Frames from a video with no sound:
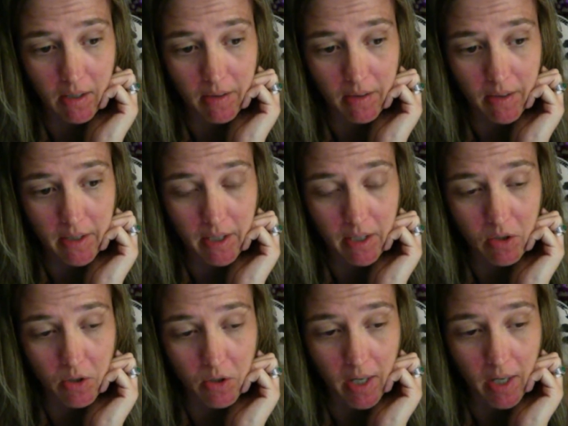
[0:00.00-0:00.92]
they tend to
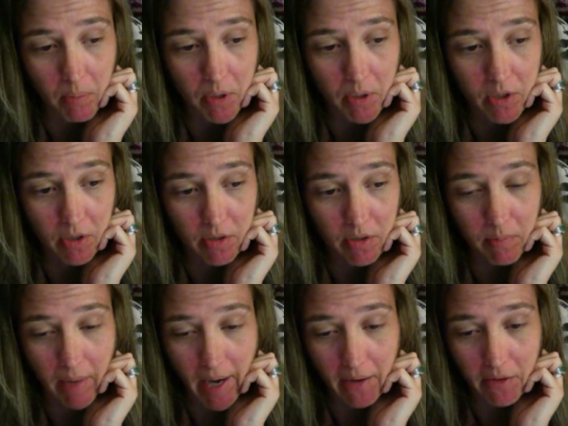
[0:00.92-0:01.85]
try to push those
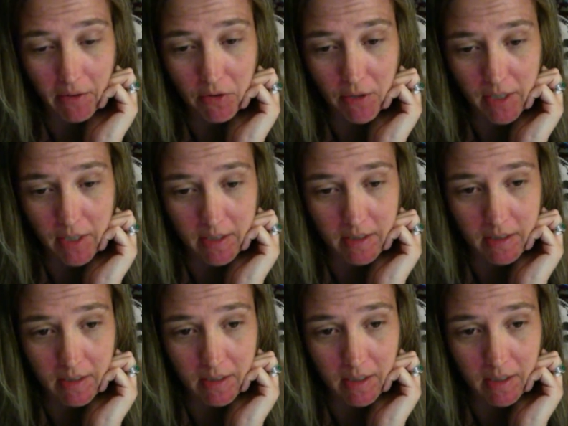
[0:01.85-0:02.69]
boundaries.